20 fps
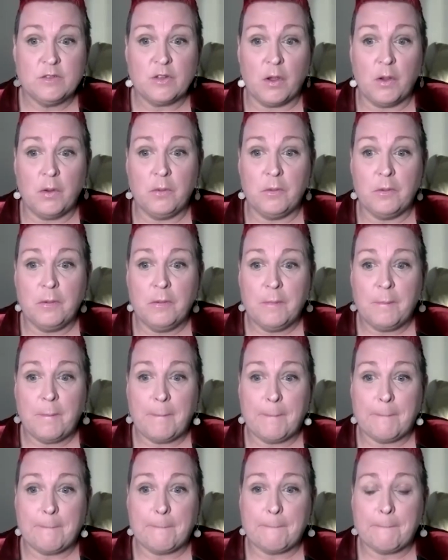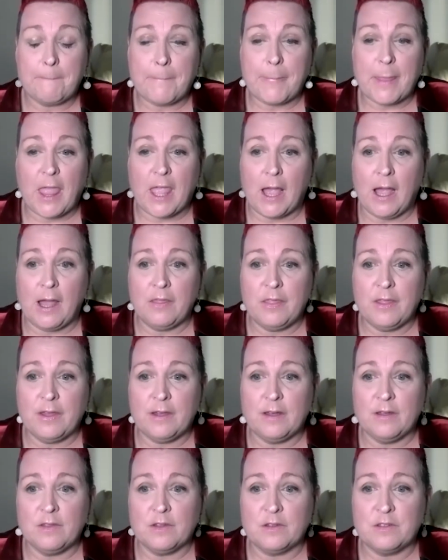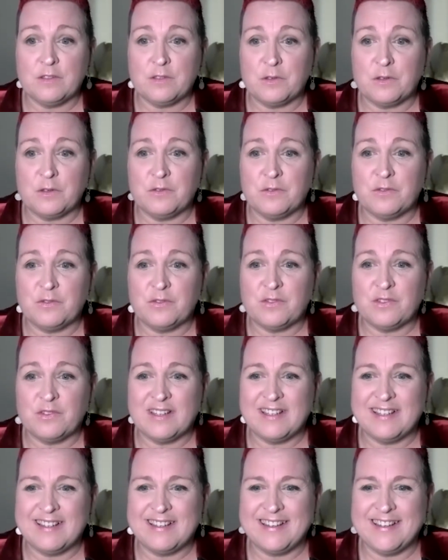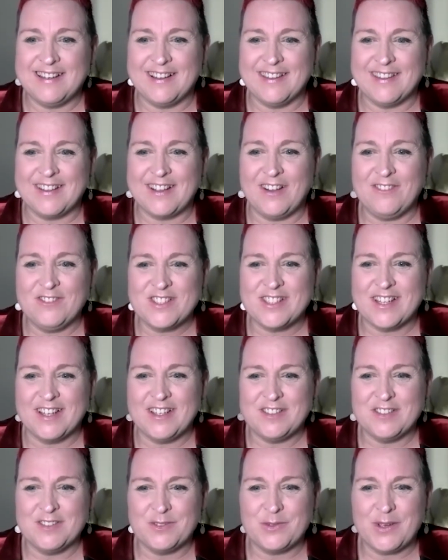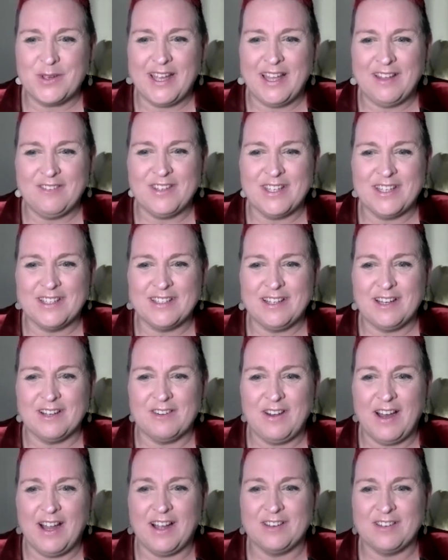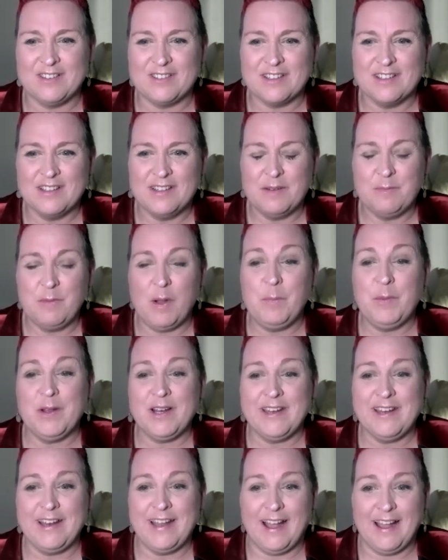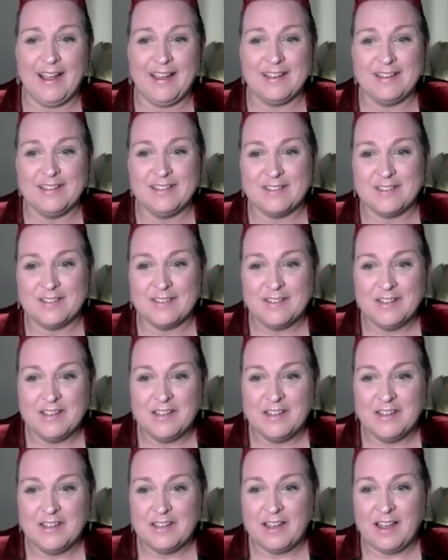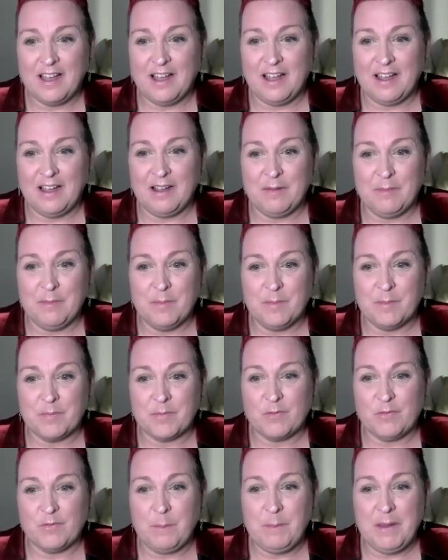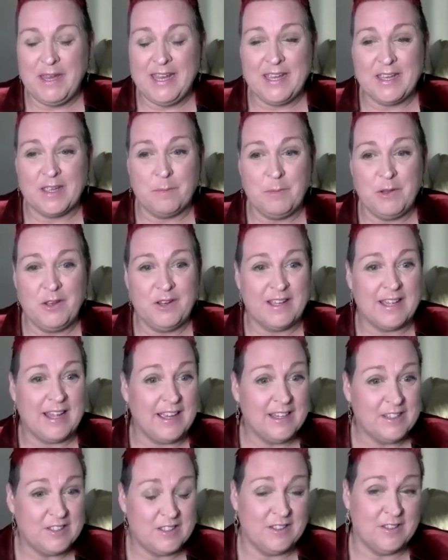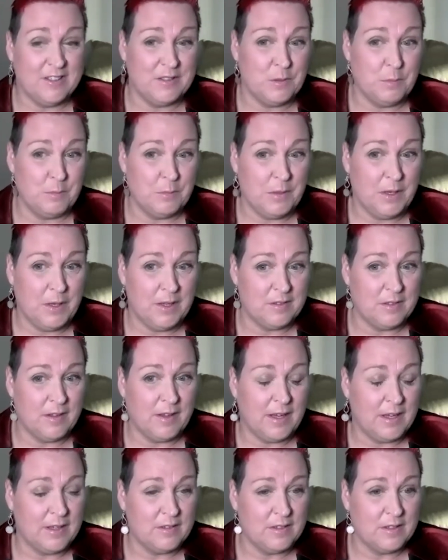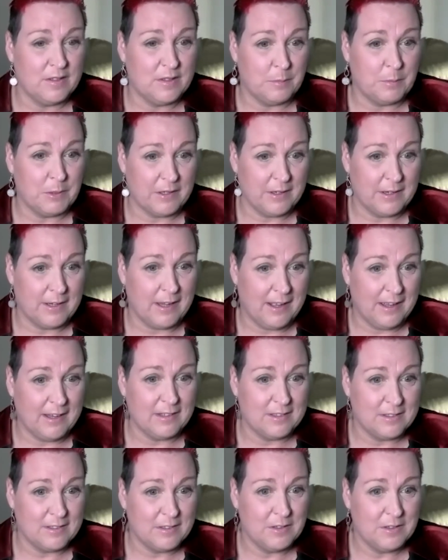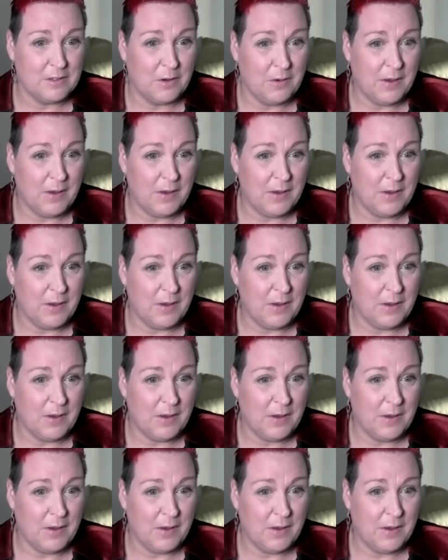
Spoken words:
So the sort of, the conversations we're having around mobility aids, for me, communication is a disability aid.